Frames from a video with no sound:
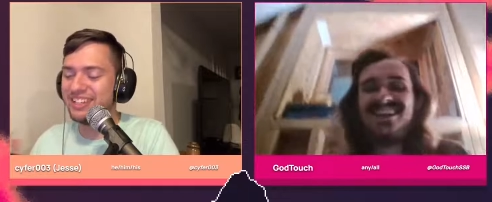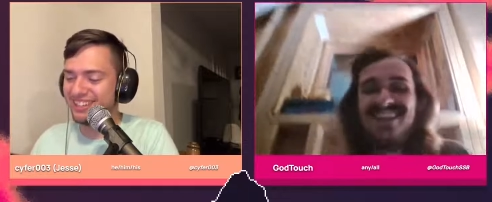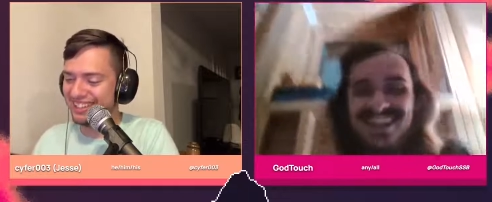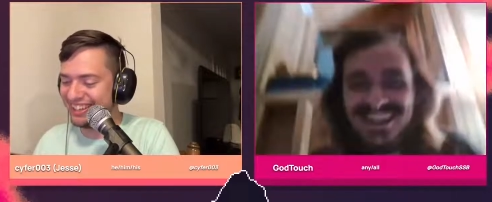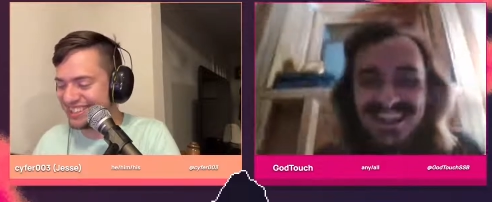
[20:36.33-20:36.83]

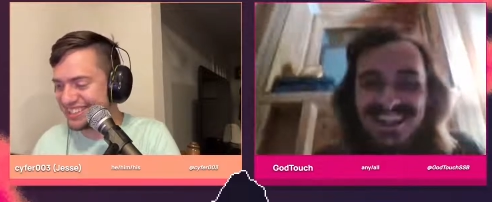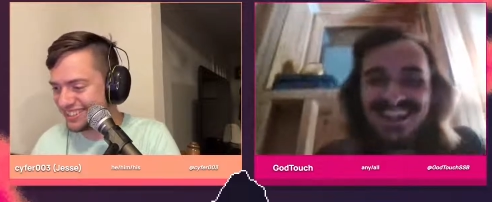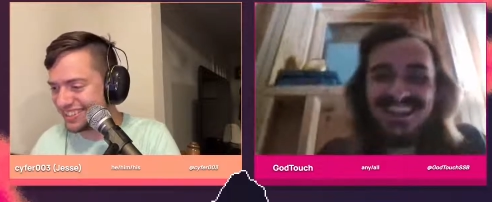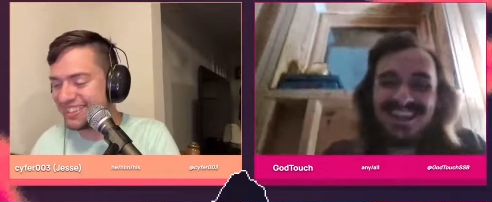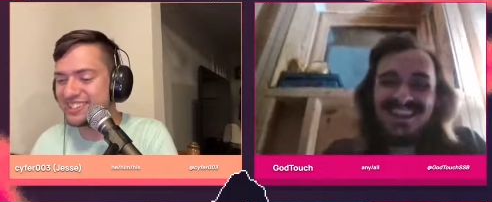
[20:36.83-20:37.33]
Speaker 1: catch
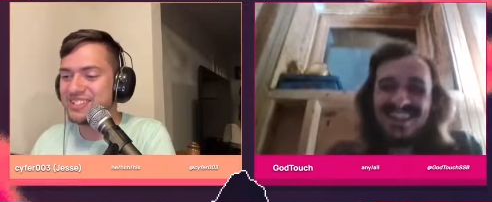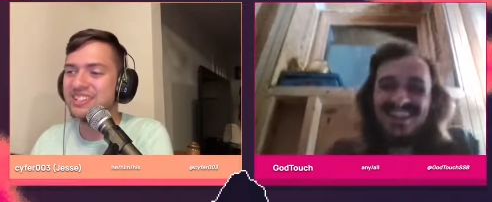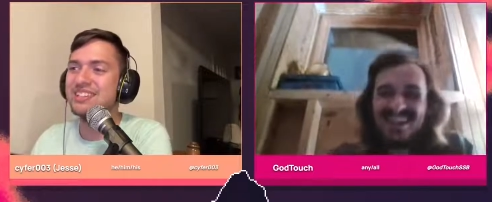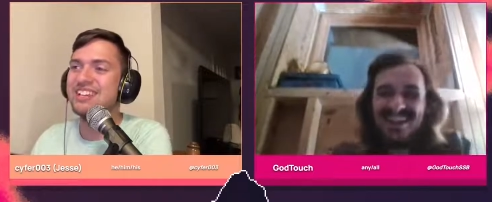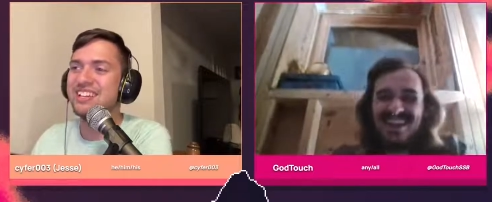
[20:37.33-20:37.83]
catch
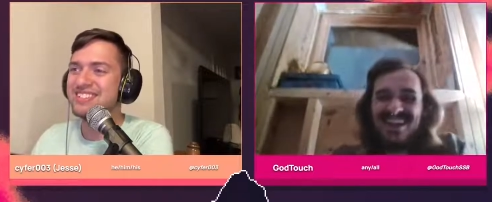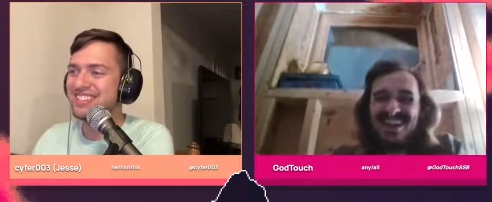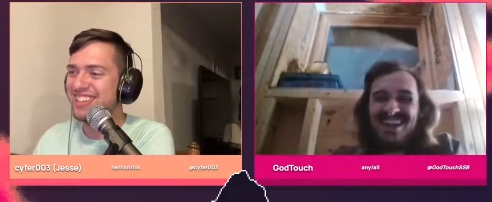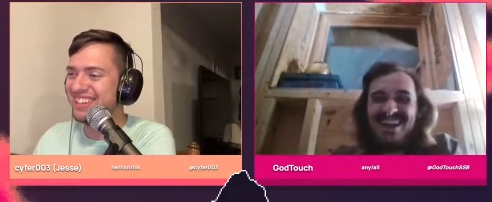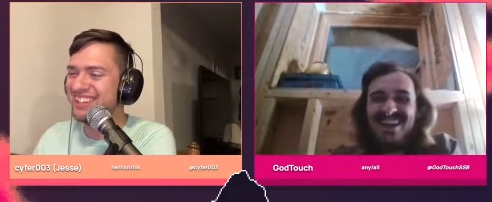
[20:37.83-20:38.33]
the catch the
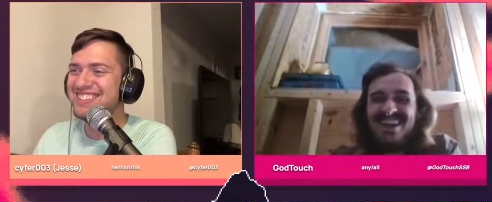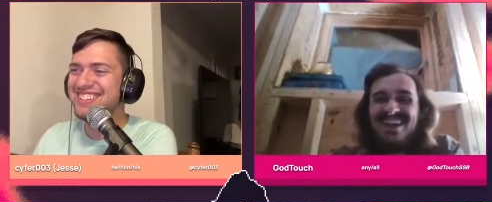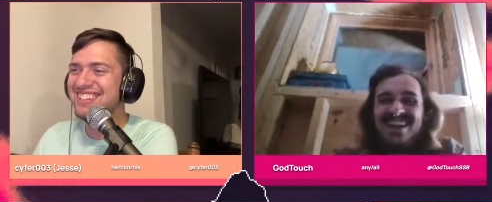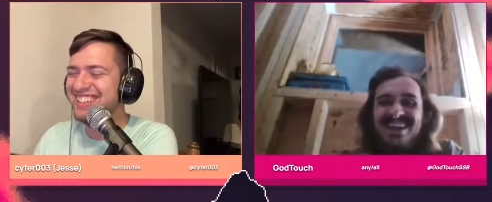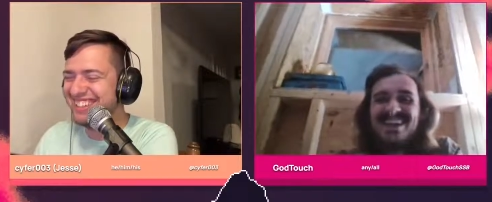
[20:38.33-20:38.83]

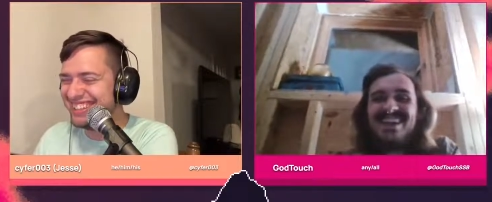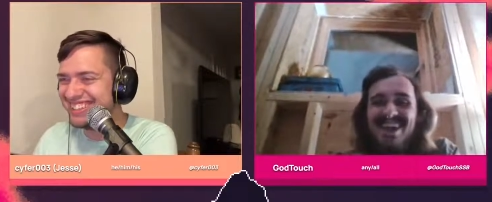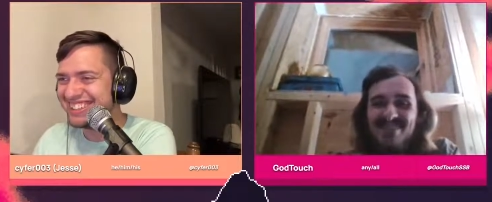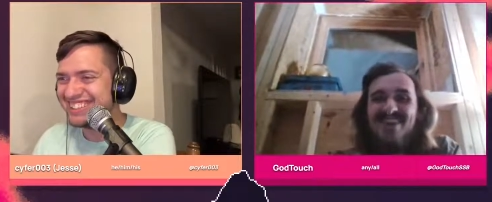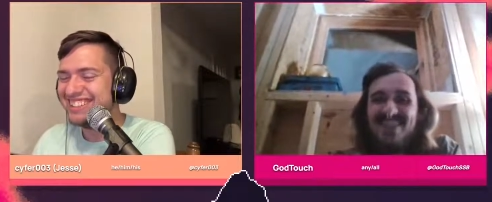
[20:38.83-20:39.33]
games
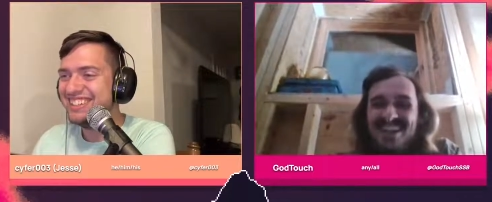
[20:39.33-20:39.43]
yeah.